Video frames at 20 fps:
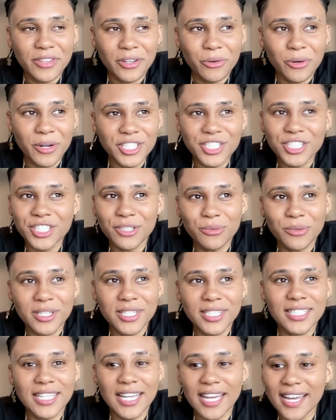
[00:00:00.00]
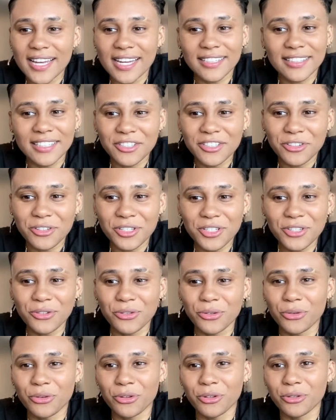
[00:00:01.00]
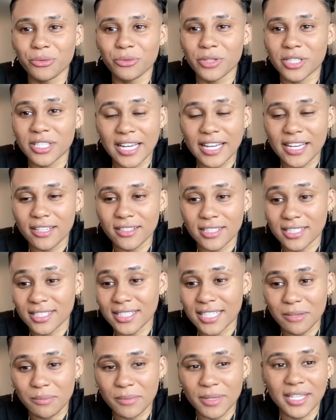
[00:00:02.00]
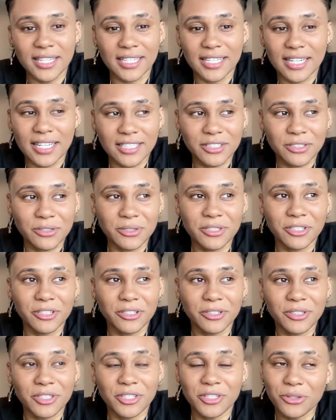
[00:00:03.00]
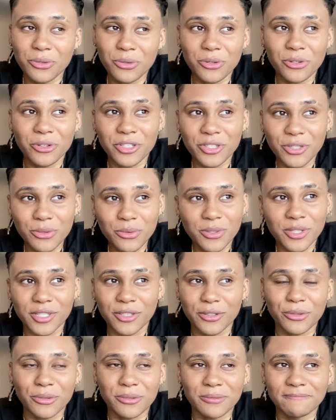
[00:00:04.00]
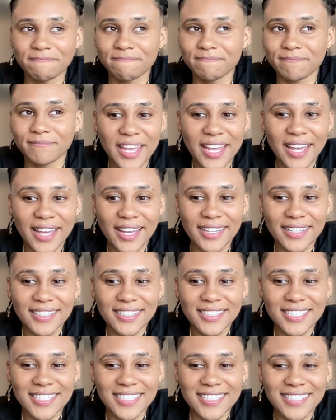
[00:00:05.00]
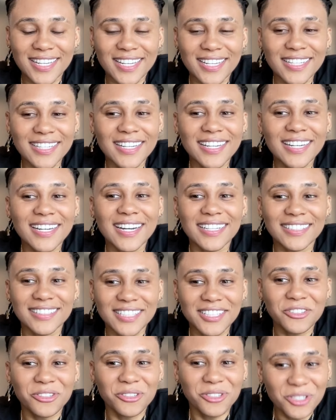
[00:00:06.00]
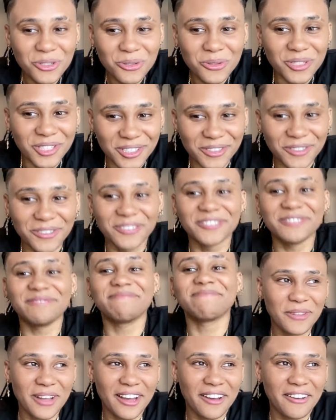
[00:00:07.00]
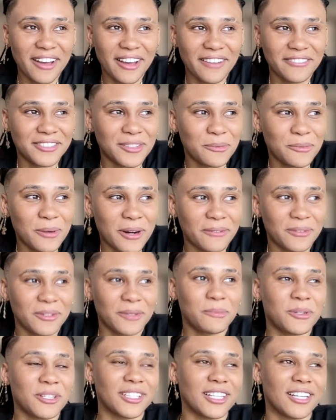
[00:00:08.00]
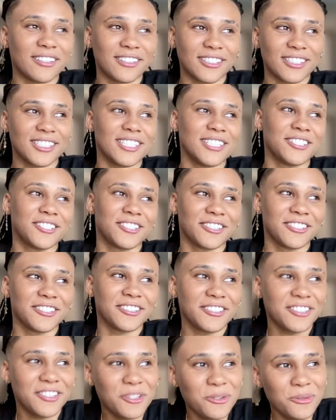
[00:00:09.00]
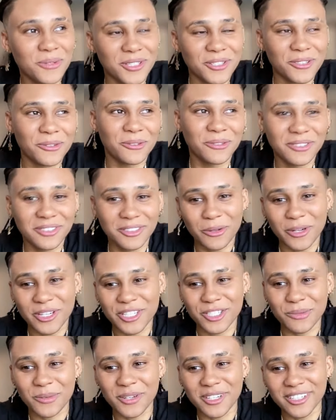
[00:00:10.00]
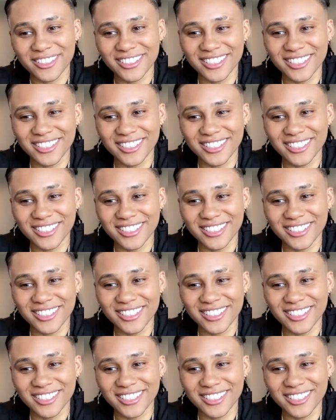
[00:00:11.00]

the question was, hey, I think you're cute, or the statement. And I told her cute or cute, cute. And she's like, I think you're cute, cute. I'll have to probably put that on a t-shirt. Cute, cute, question mark.